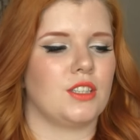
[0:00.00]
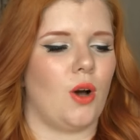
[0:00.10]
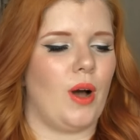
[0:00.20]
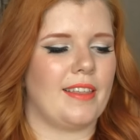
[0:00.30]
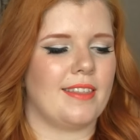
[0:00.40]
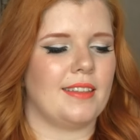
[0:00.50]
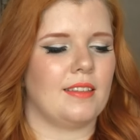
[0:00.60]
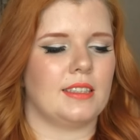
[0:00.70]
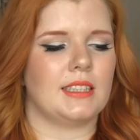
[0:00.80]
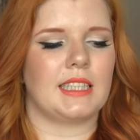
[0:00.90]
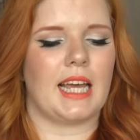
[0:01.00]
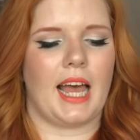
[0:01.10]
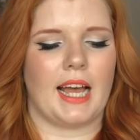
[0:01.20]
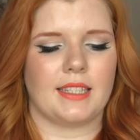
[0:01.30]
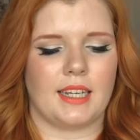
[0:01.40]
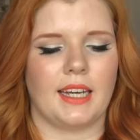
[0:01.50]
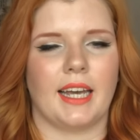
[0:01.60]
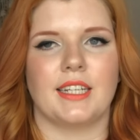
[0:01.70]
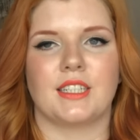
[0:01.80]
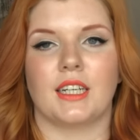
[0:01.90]
So I think this is an
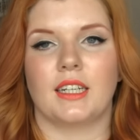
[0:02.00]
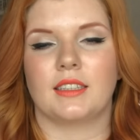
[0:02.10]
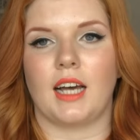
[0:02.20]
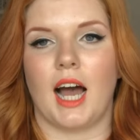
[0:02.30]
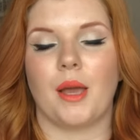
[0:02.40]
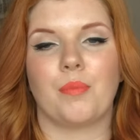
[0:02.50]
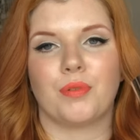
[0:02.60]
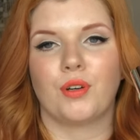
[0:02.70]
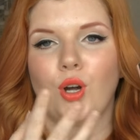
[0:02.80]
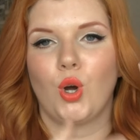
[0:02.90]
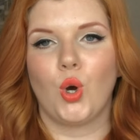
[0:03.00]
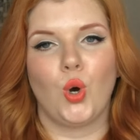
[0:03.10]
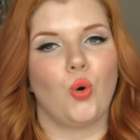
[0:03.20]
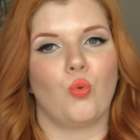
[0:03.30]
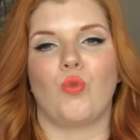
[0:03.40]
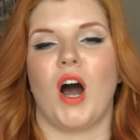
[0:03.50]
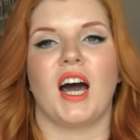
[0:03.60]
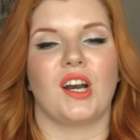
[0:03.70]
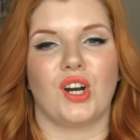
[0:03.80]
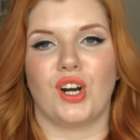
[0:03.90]
anti-aging type
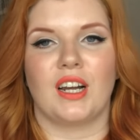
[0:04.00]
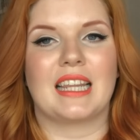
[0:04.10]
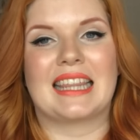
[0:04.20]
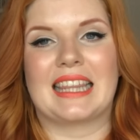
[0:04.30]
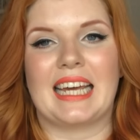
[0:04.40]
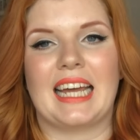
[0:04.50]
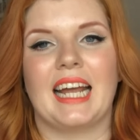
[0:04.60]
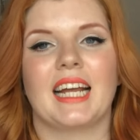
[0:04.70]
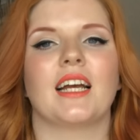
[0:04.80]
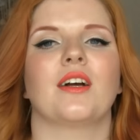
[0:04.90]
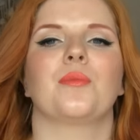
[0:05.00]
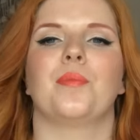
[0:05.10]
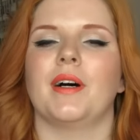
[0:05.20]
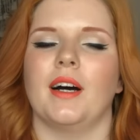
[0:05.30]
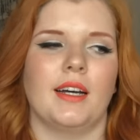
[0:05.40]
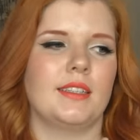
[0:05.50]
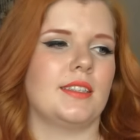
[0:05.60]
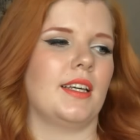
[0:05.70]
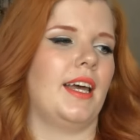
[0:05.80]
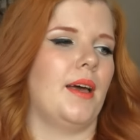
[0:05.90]
water thing,
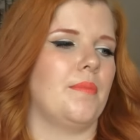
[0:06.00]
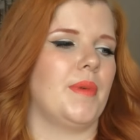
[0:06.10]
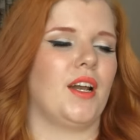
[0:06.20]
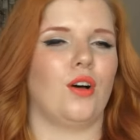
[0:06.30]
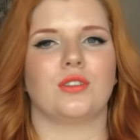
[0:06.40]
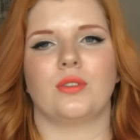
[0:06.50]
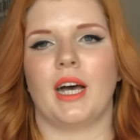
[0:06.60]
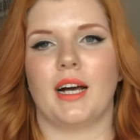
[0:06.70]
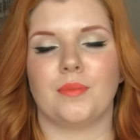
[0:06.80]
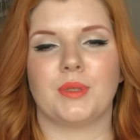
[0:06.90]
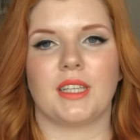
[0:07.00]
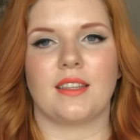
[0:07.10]
but it also helps